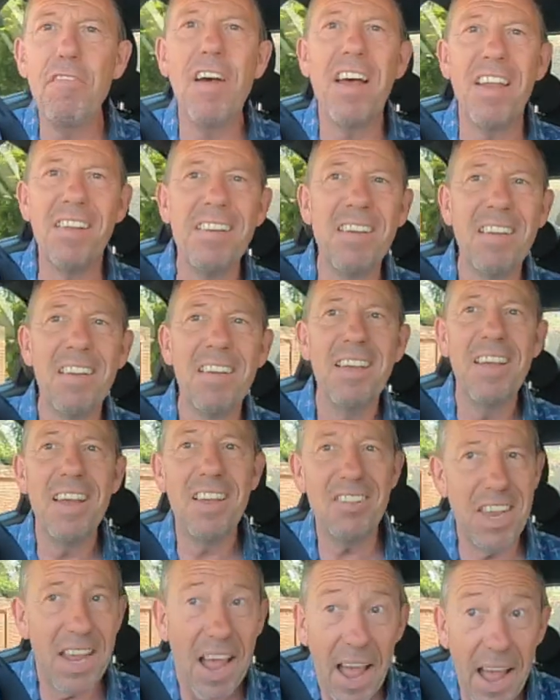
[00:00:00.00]
fun
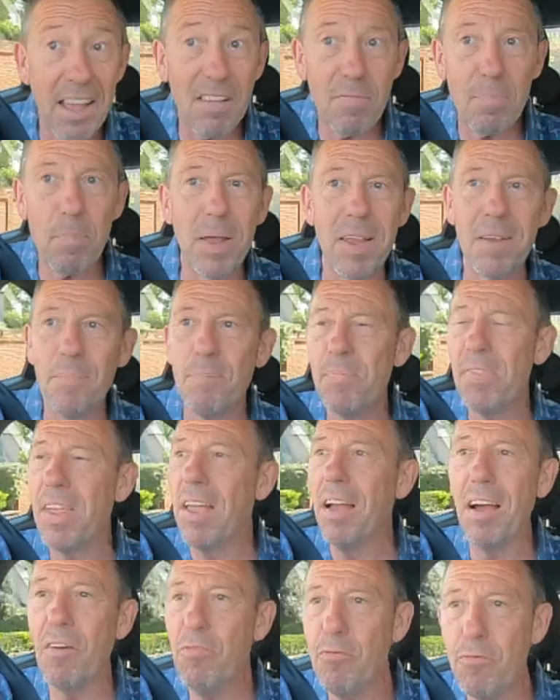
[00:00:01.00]
as it has been.
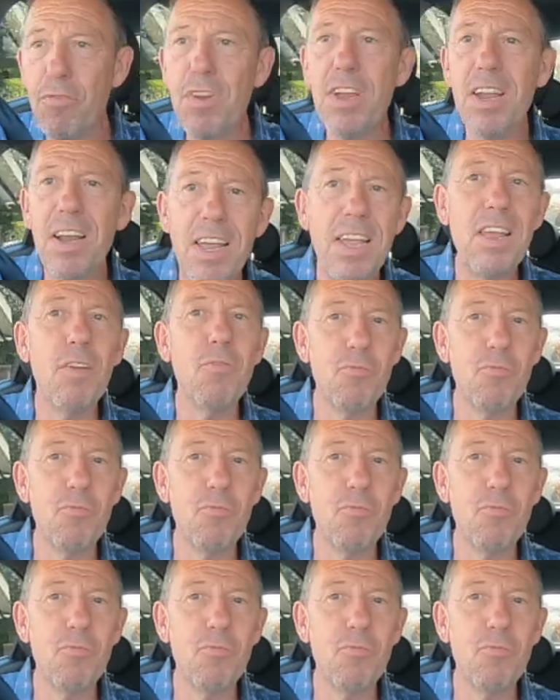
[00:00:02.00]
I've really,